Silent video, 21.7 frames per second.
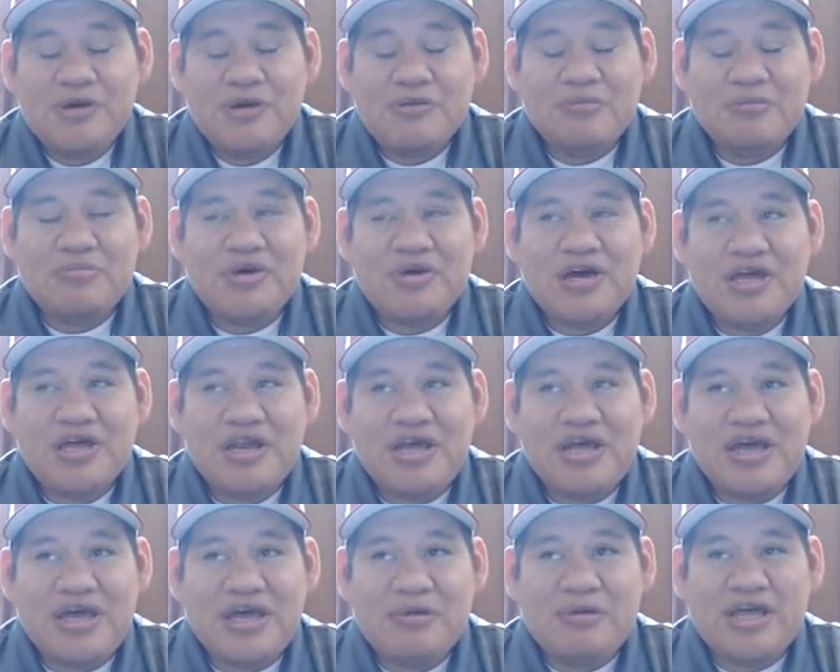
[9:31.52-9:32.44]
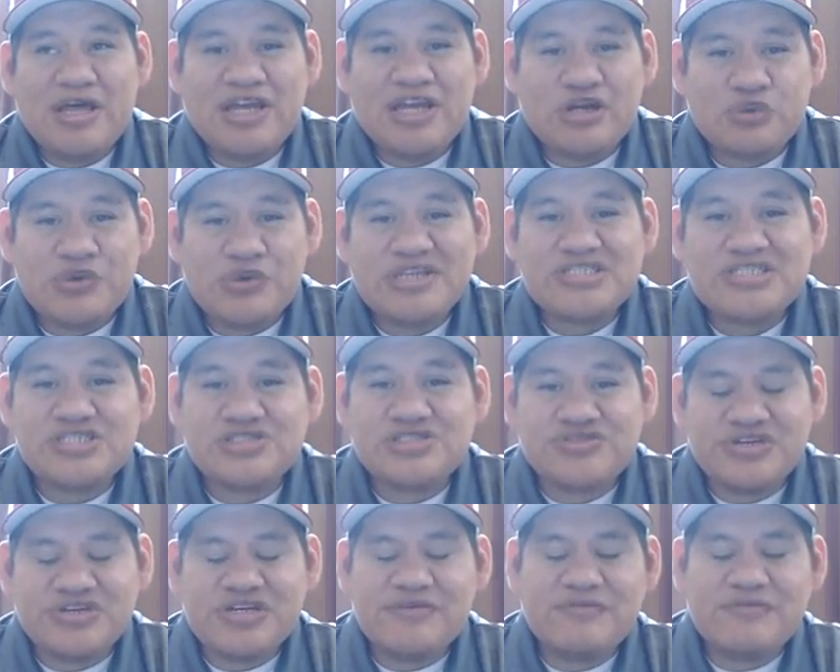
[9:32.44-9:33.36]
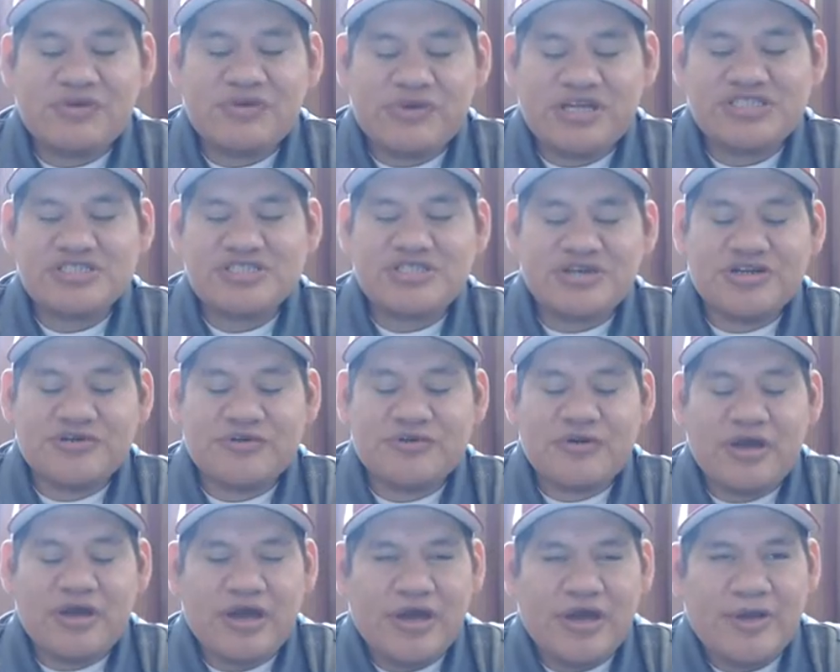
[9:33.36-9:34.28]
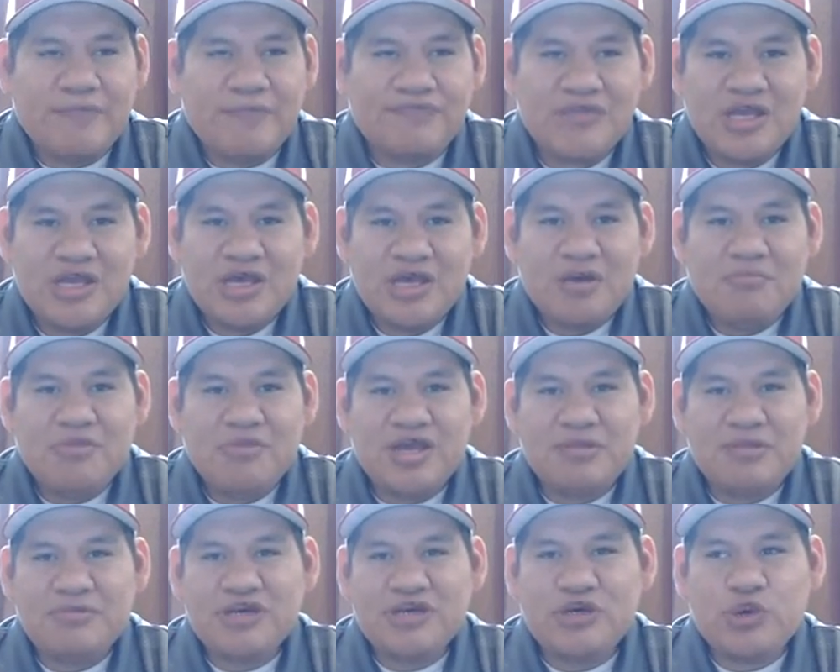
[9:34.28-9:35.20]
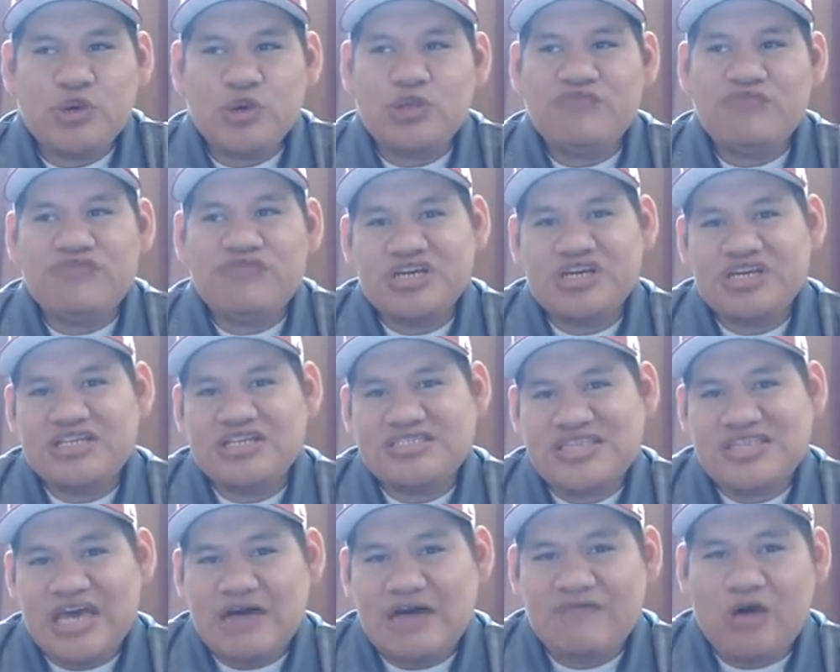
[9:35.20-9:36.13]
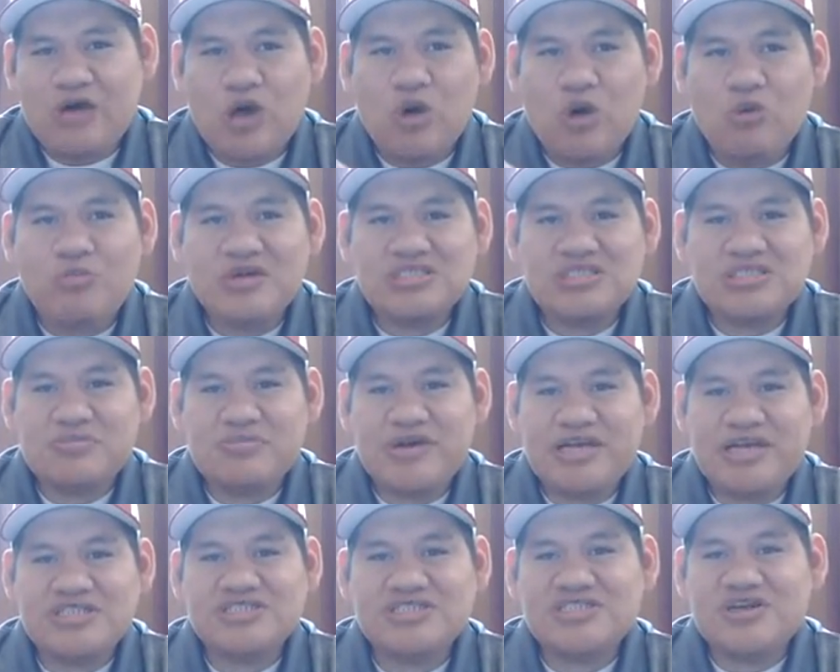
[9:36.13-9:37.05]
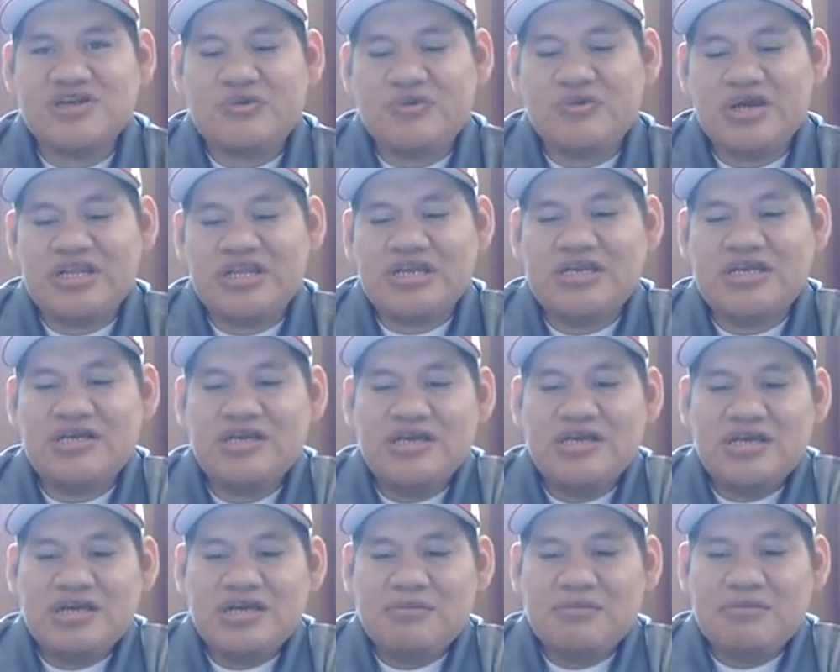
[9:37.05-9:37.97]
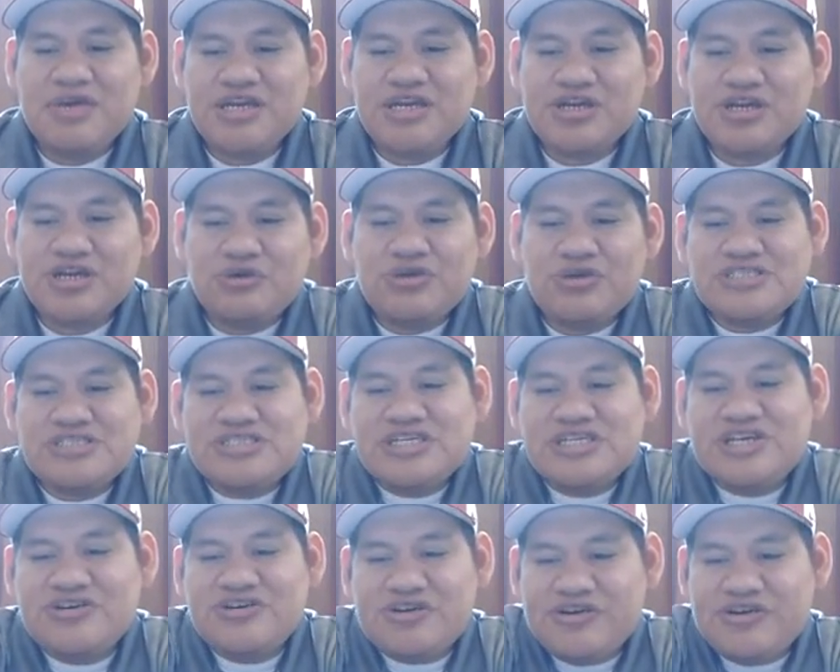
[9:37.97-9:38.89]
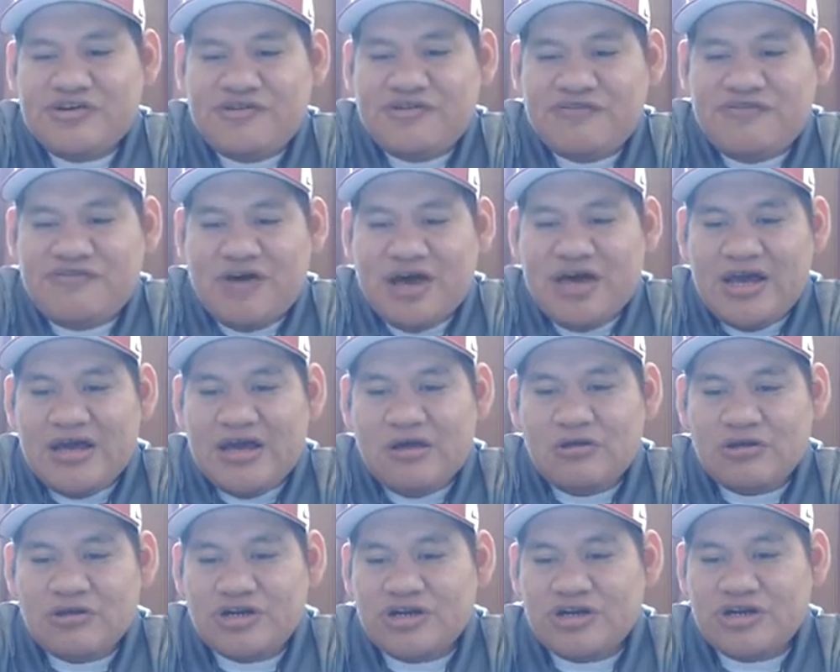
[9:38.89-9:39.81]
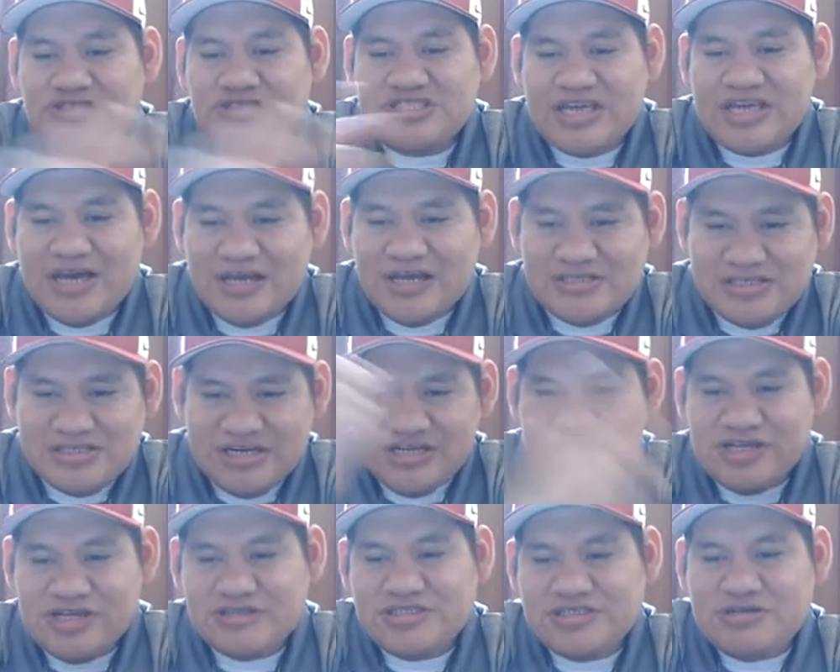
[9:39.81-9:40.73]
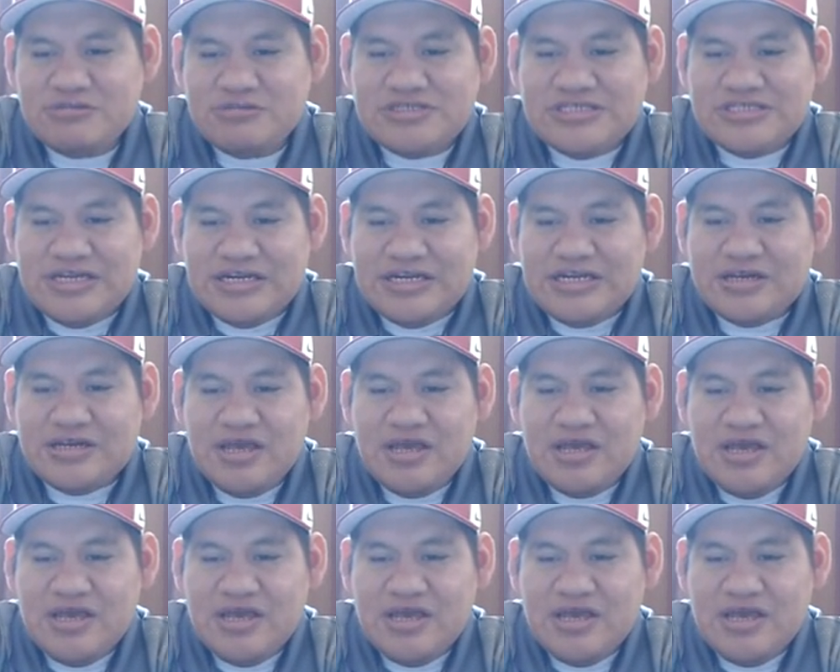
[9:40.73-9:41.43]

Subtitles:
but like a register. But it'd be cool if you could just have a whole bunch of pages already, make your own interior file. Girl Scouts, there you go. Someone said it.